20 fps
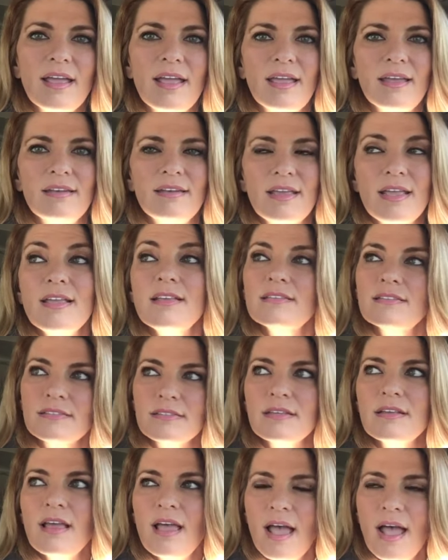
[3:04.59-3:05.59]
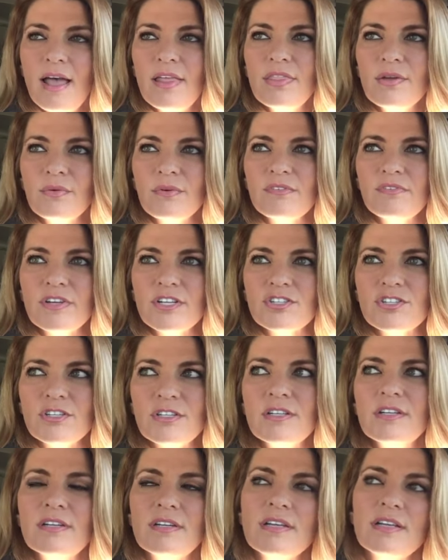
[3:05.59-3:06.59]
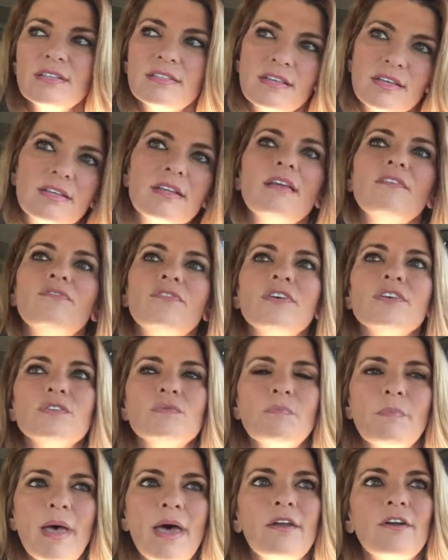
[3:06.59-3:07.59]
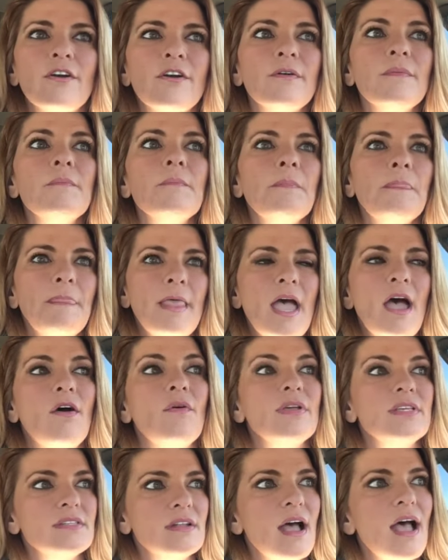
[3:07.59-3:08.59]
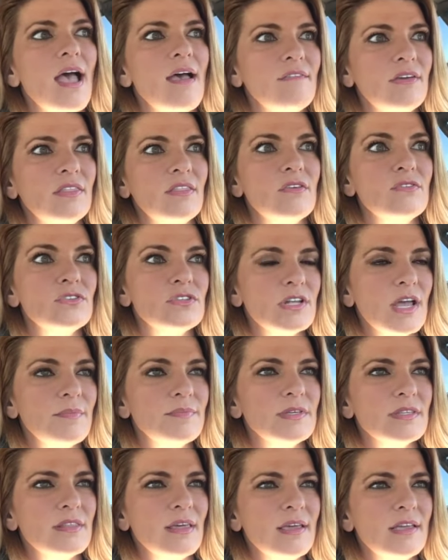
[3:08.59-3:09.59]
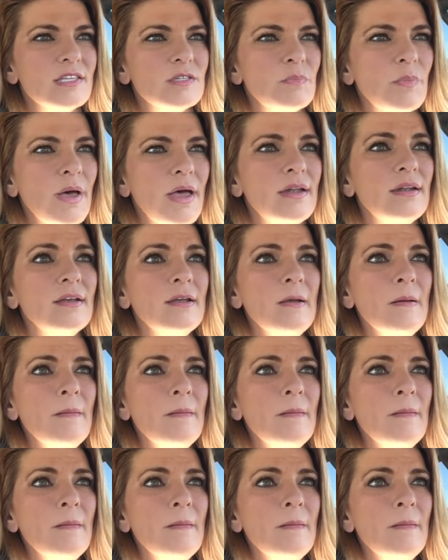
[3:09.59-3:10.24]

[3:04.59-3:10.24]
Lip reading: And he's had the revision, and he said he feels better now. He's not having those types of things, but